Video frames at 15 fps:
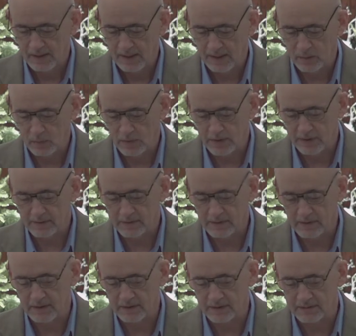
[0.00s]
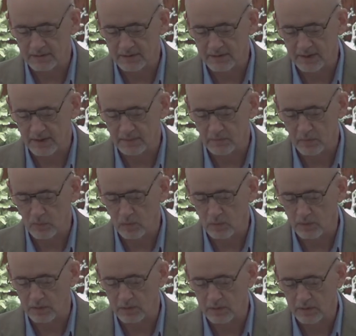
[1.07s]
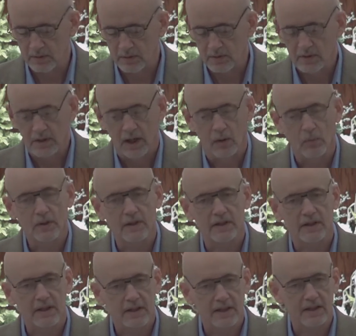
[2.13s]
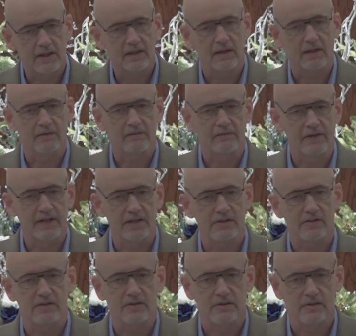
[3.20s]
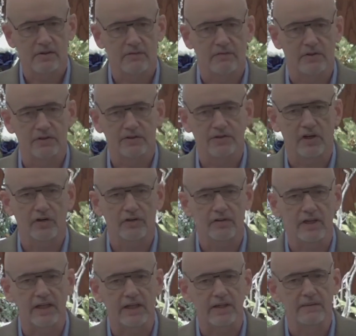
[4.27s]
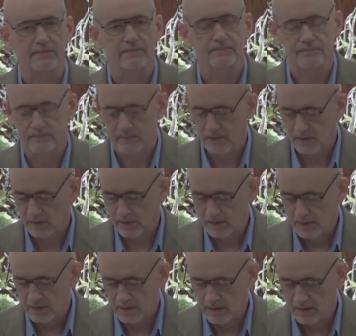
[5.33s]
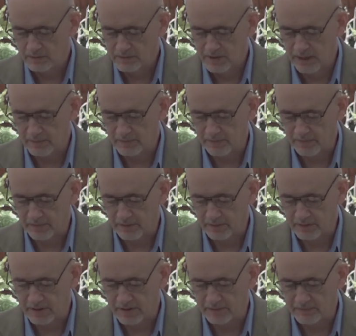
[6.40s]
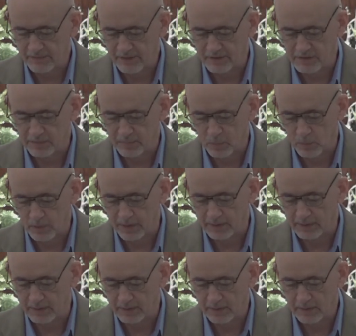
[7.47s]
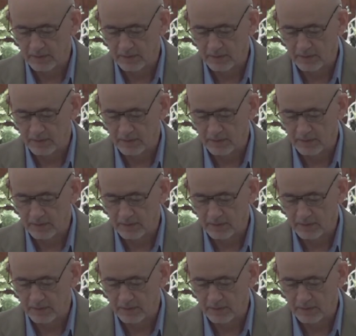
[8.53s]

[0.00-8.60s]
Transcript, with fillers: And I wanted to get more, I wanted to get in and finish verse 13 of chapter 13 and finish a point.